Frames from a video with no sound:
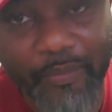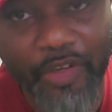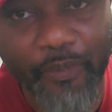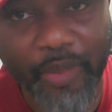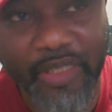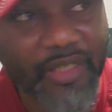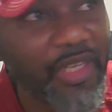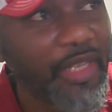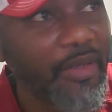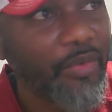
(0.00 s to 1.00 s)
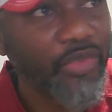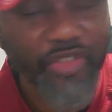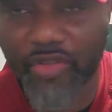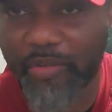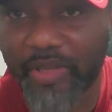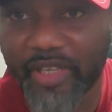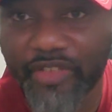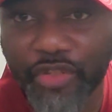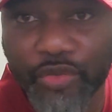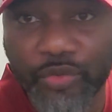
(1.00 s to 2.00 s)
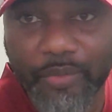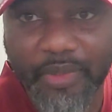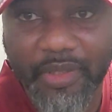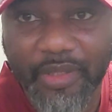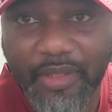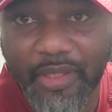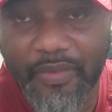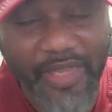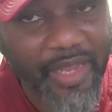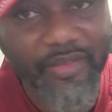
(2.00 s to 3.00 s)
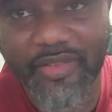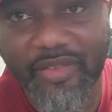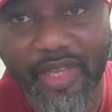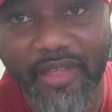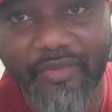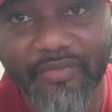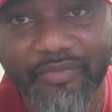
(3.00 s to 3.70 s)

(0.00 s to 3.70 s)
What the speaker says: muff punt was going to be the doom of Kansas State.